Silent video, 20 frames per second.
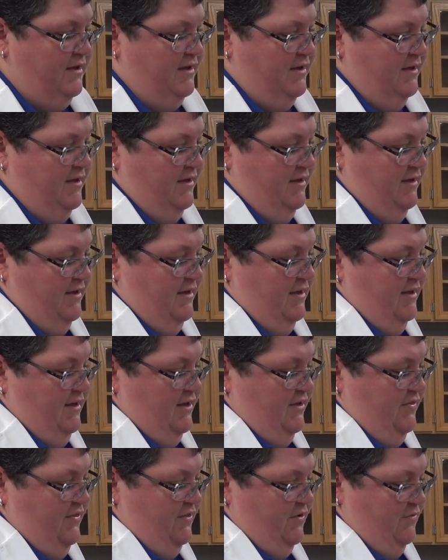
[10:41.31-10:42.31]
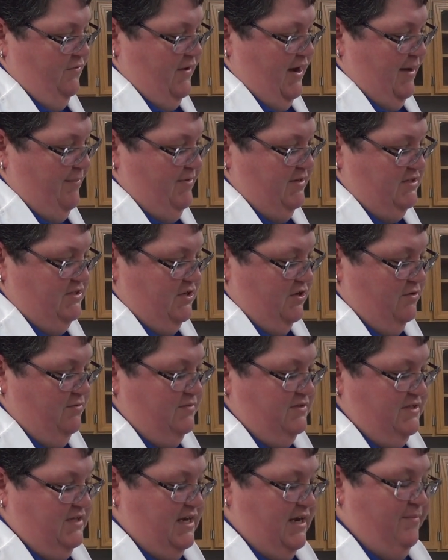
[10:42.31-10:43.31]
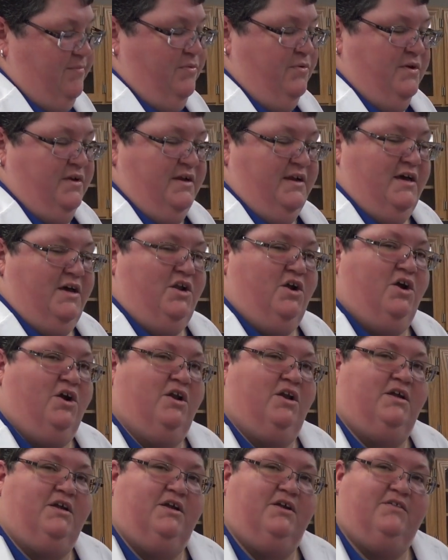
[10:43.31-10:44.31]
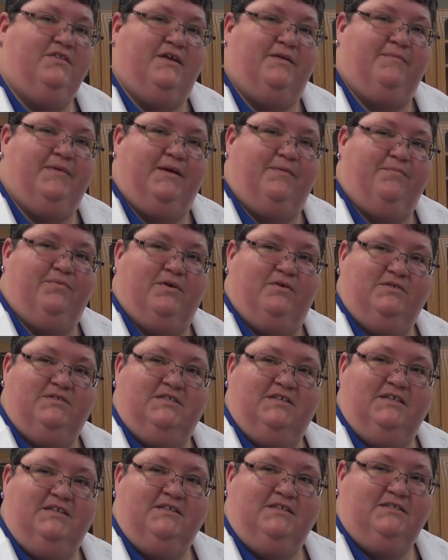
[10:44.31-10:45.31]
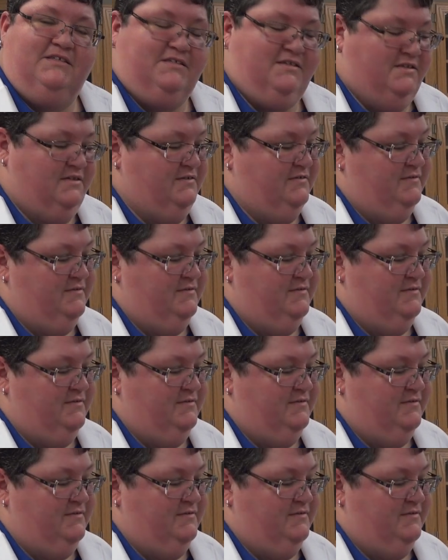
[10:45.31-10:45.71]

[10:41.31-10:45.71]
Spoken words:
The ribosomes that I pointed out earlier that make proteins